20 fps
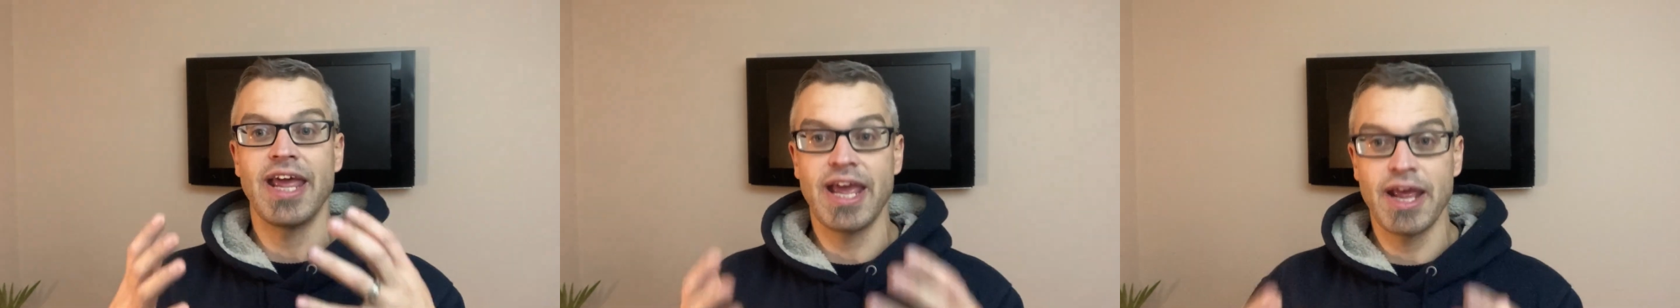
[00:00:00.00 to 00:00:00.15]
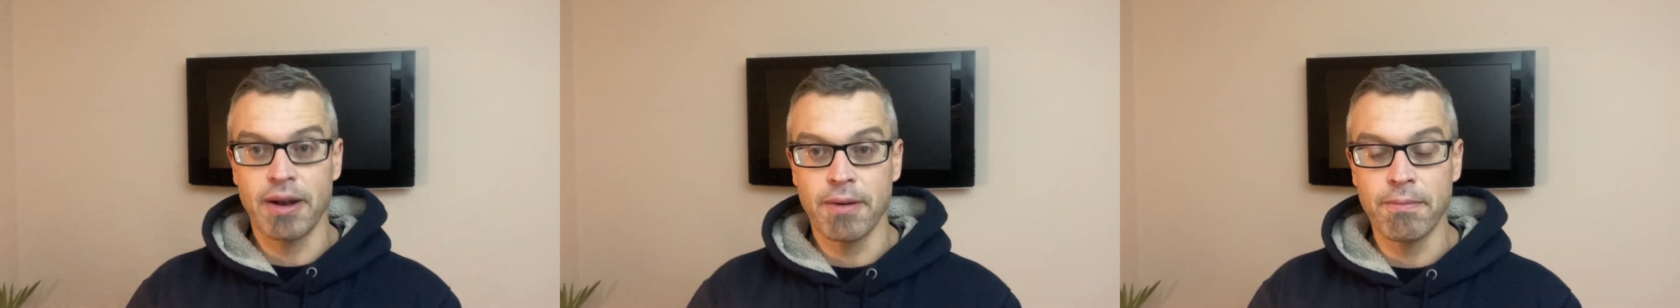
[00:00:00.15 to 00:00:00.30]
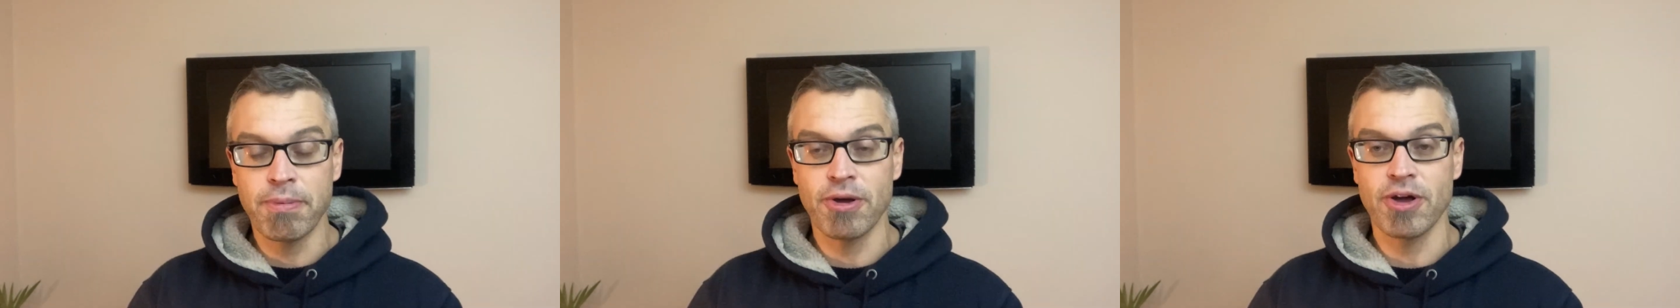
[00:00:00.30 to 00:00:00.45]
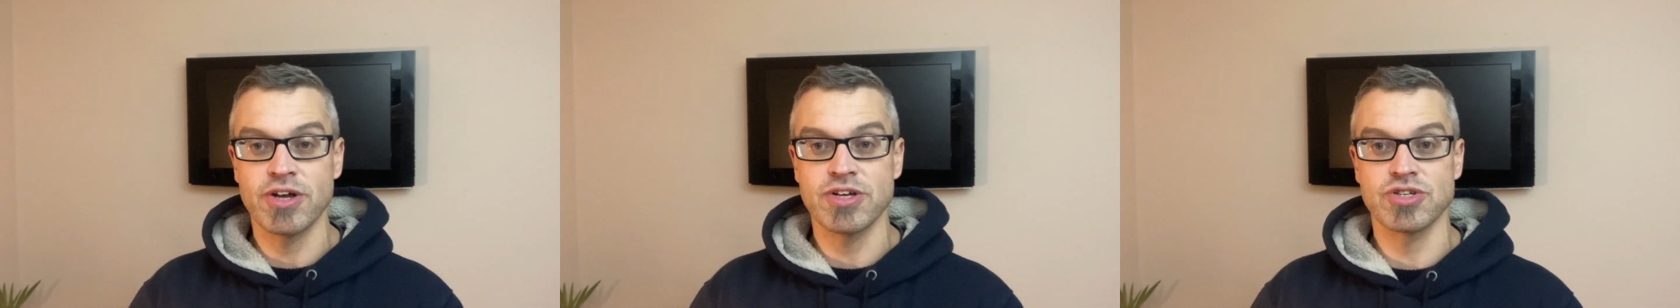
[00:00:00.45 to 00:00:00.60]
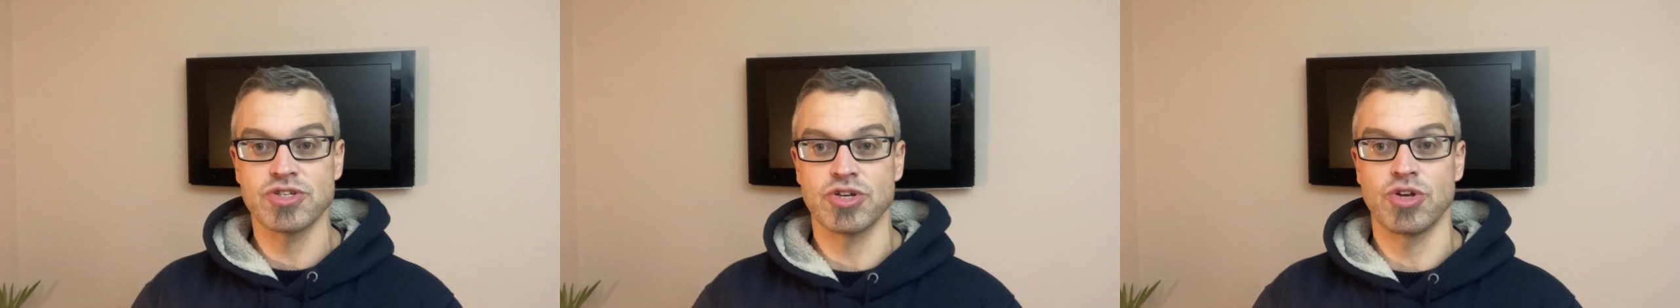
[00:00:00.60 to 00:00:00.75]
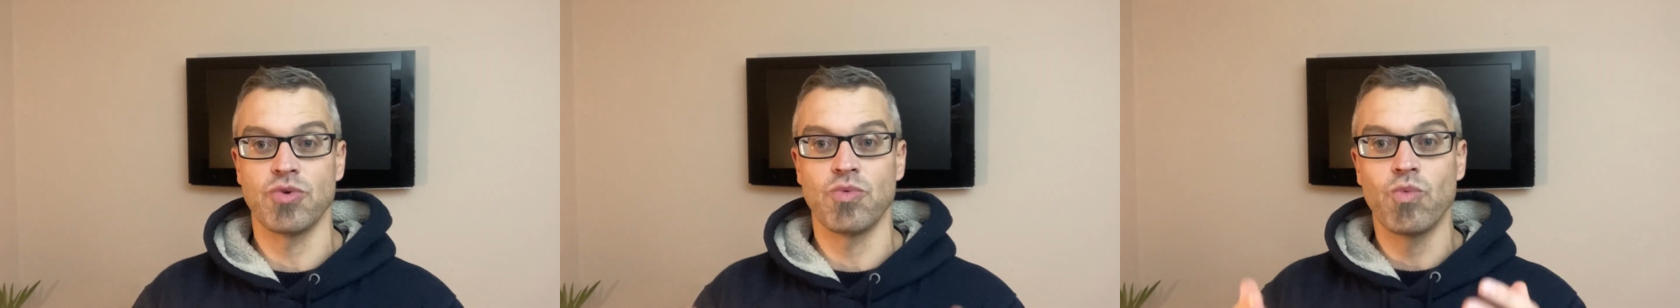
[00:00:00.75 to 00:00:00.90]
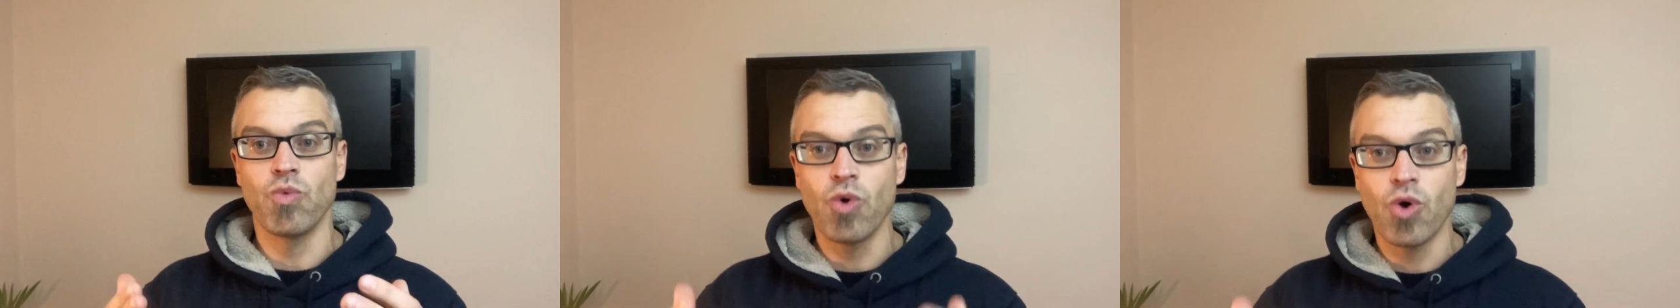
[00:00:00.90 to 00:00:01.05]

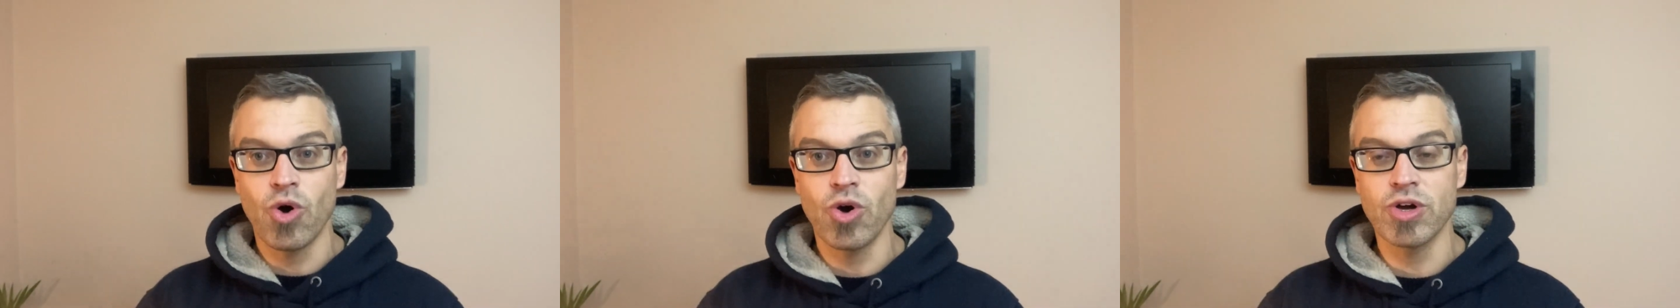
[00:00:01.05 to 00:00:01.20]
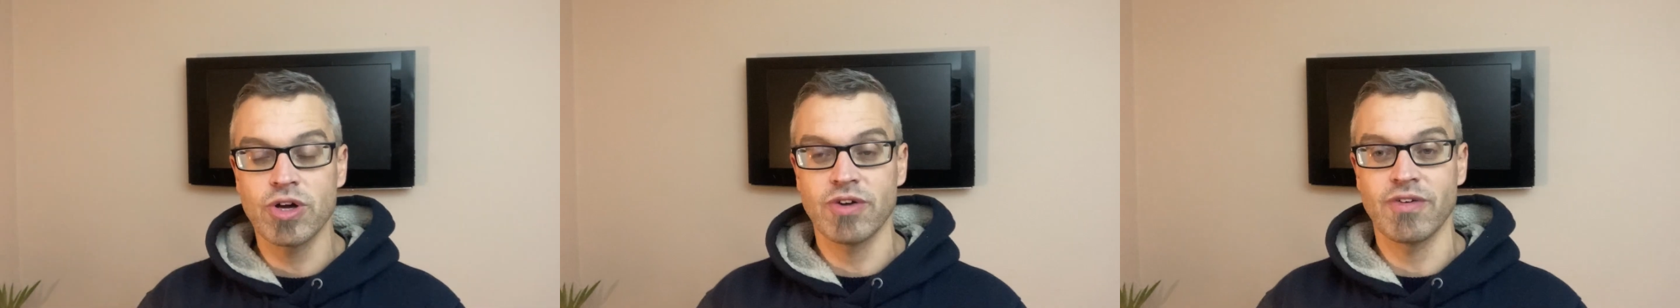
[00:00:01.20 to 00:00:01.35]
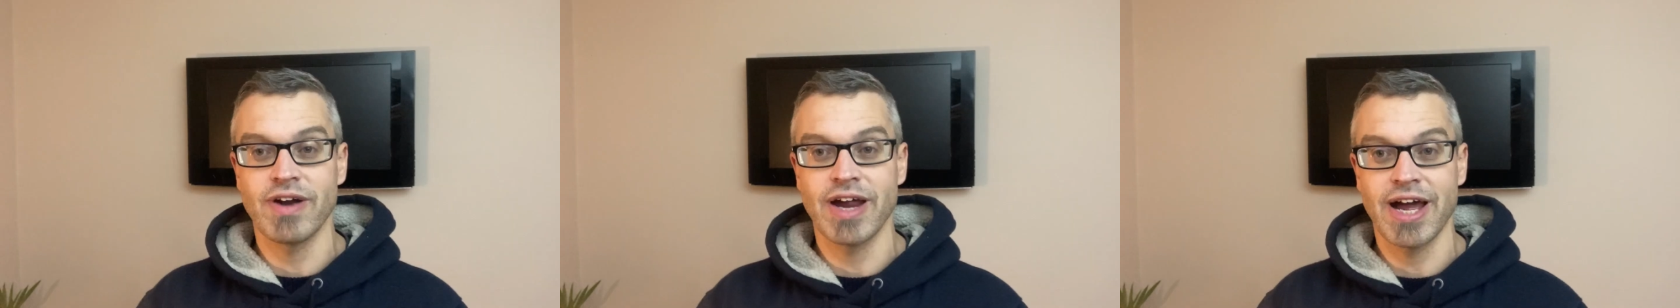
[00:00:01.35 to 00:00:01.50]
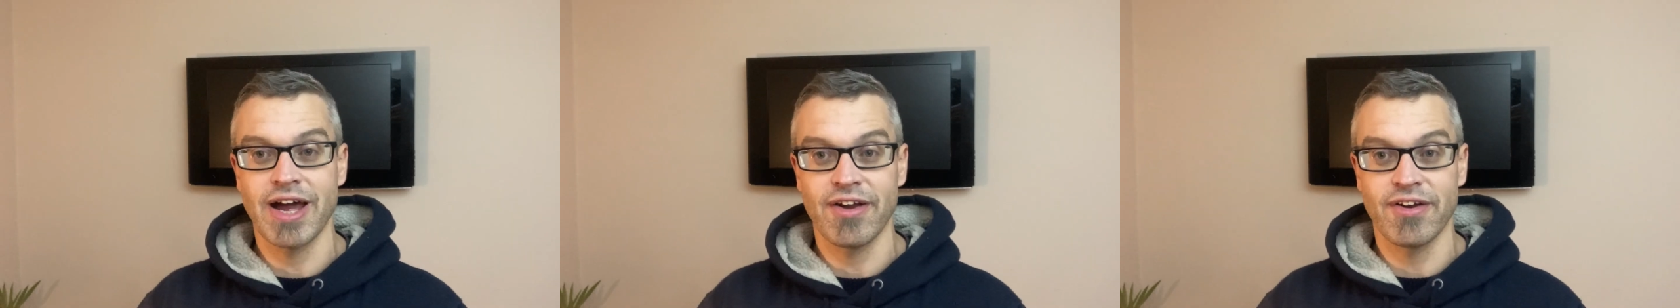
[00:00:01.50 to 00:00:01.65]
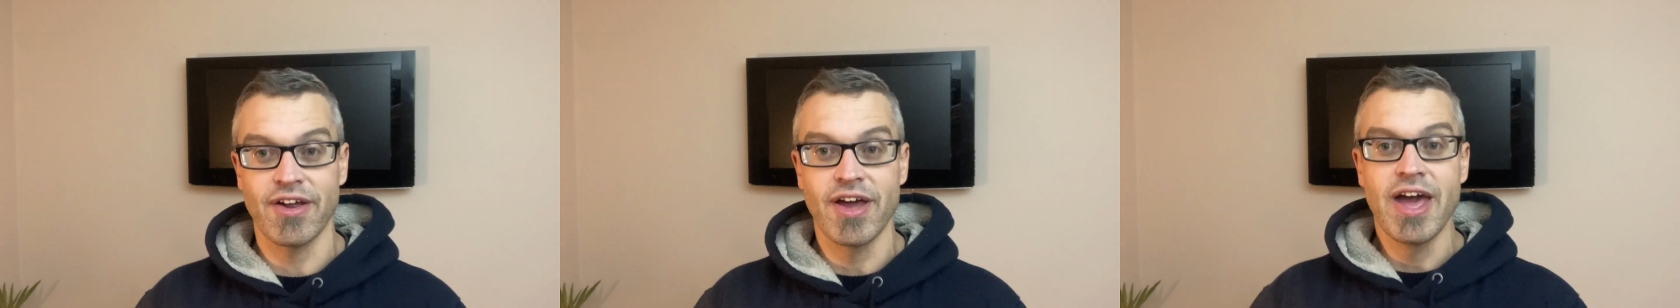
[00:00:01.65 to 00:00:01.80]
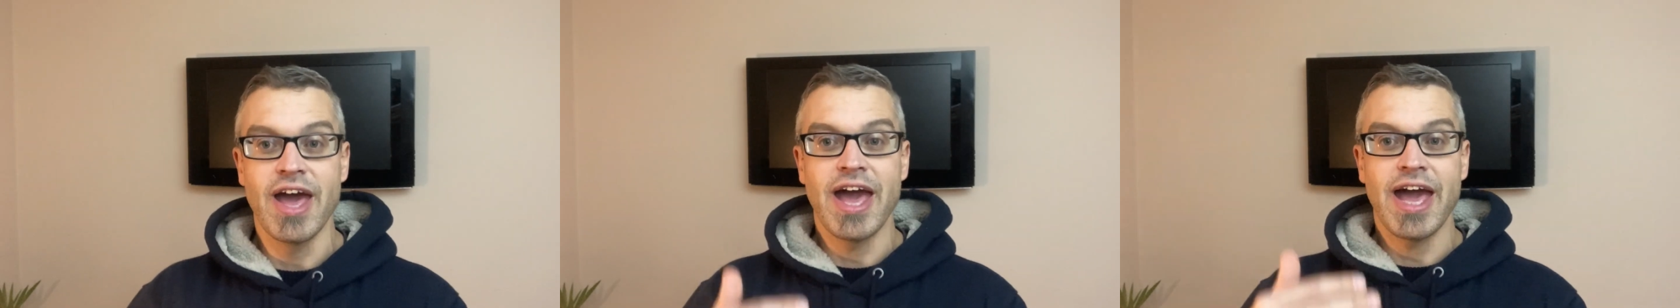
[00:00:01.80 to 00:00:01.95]
in-person walk around.